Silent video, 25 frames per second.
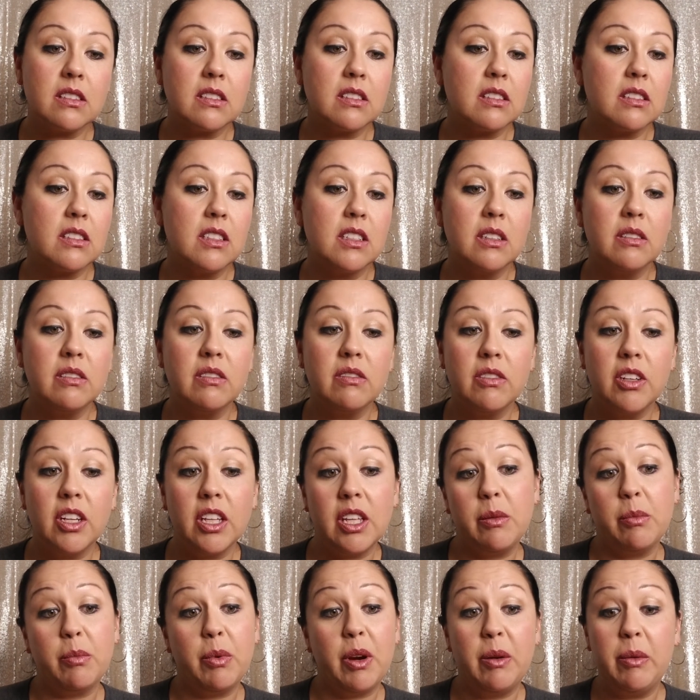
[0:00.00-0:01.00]
Could
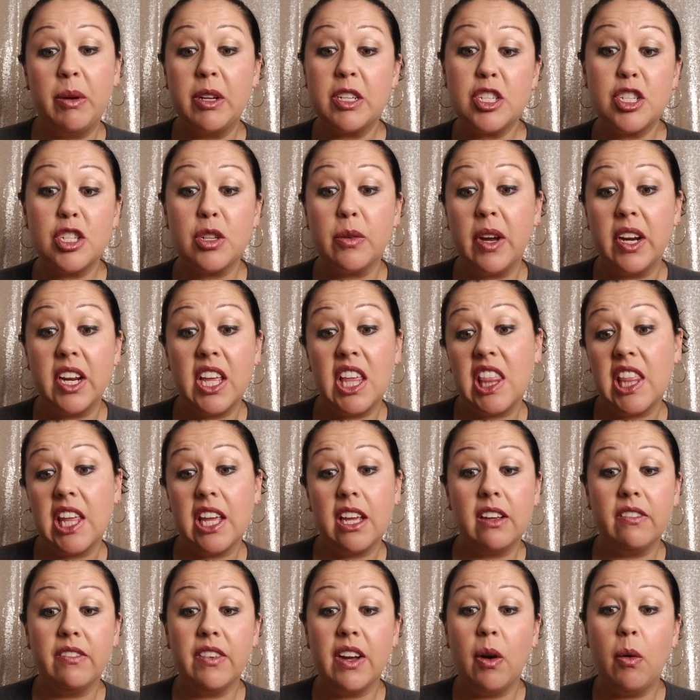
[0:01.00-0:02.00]
really pretty much do
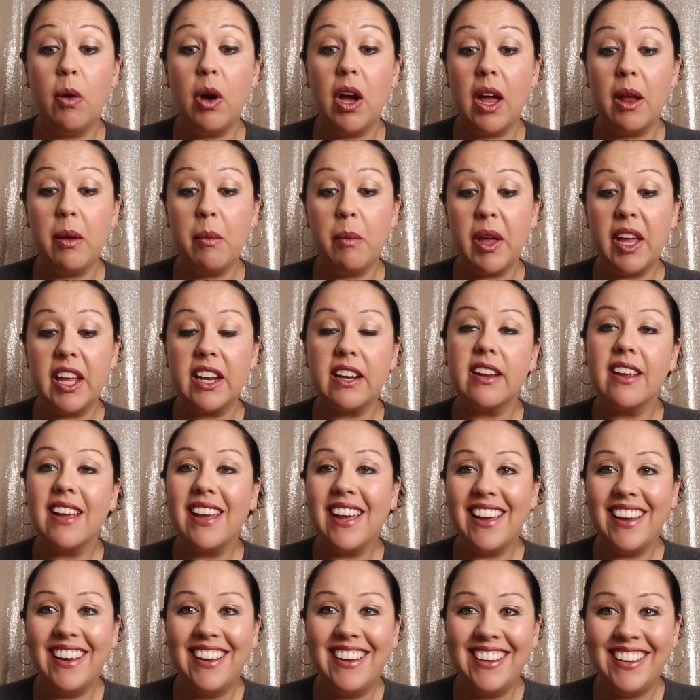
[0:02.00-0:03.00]
anything if I want, but
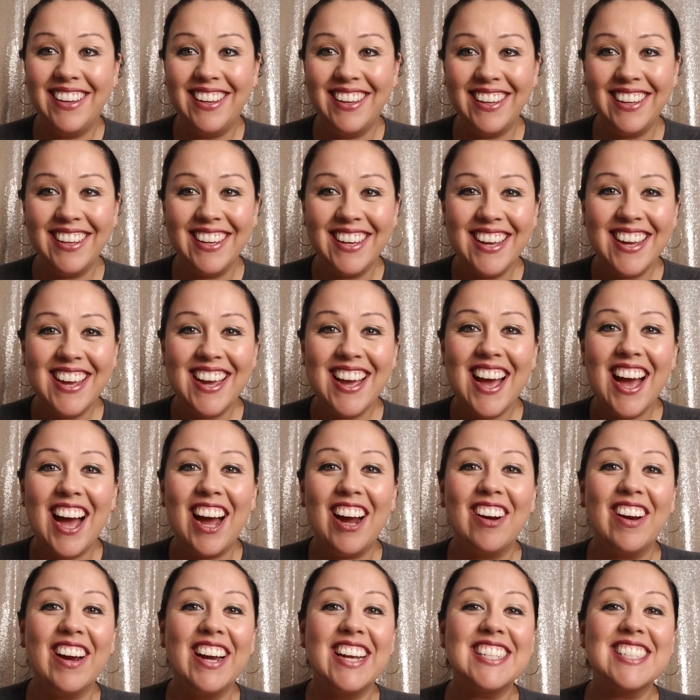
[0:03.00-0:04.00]

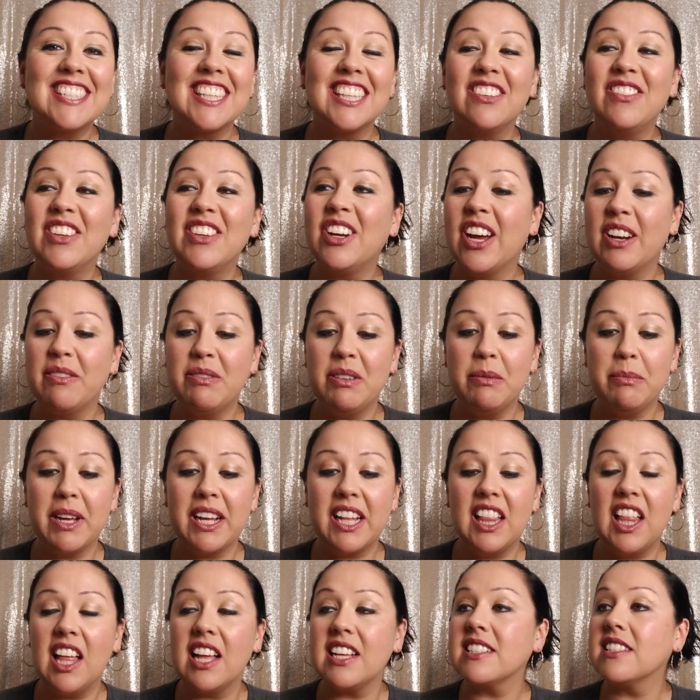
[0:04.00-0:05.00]
all right, so let me go ahead and put my
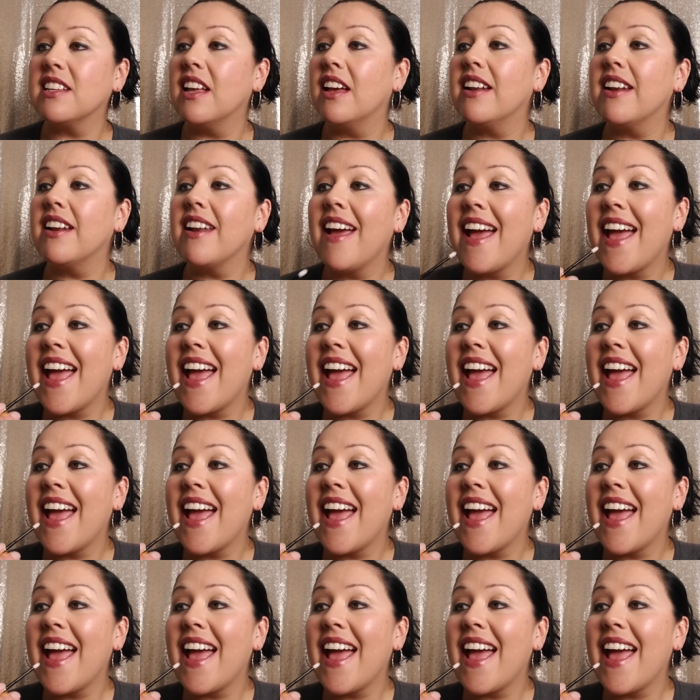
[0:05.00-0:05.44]
gloss on.